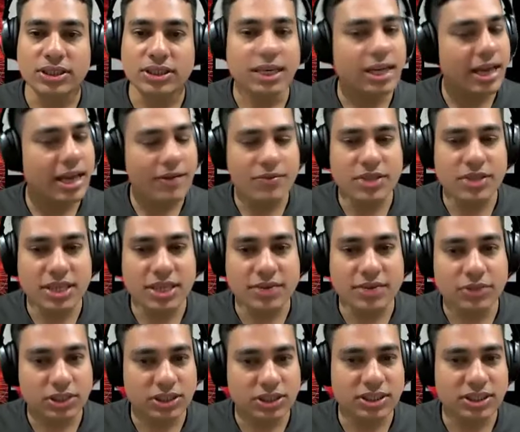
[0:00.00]
and everything
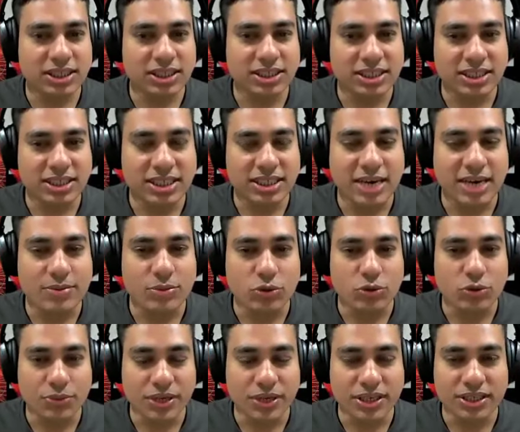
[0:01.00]
which is in the CCI
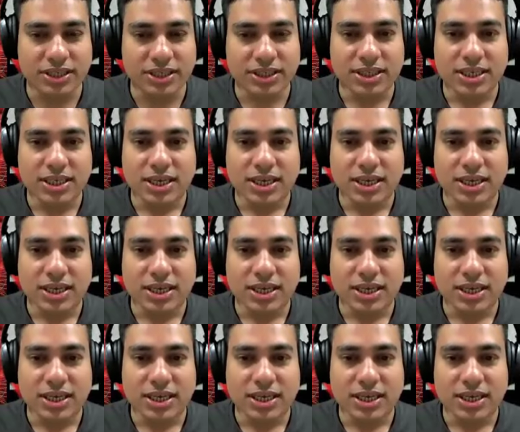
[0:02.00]
blueprint,